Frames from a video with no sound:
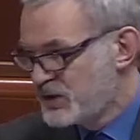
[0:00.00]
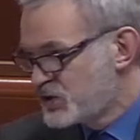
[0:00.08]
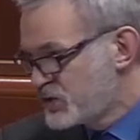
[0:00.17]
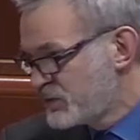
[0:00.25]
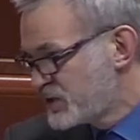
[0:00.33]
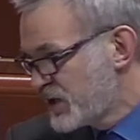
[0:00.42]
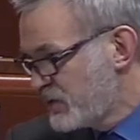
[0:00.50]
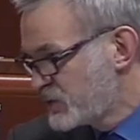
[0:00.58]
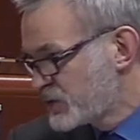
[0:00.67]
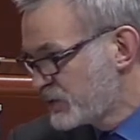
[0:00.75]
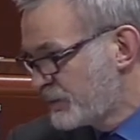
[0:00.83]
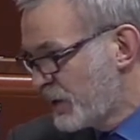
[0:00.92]
to a
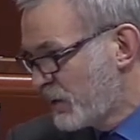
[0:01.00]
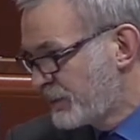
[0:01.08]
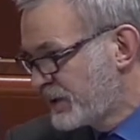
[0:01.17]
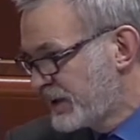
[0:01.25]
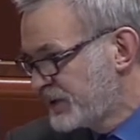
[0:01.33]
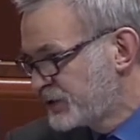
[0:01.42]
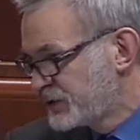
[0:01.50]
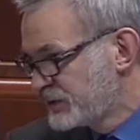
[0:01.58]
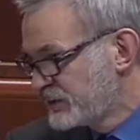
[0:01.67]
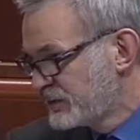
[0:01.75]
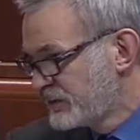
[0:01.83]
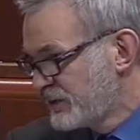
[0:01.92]
total population
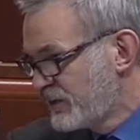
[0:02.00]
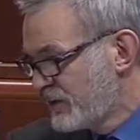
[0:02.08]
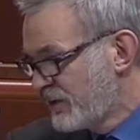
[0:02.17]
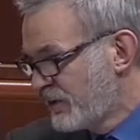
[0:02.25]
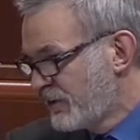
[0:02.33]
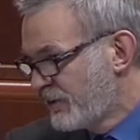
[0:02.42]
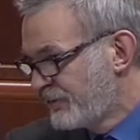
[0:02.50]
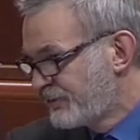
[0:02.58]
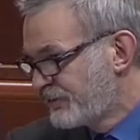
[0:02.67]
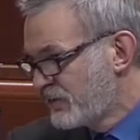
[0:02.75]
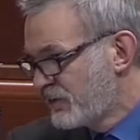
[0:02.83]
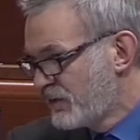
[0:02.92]
of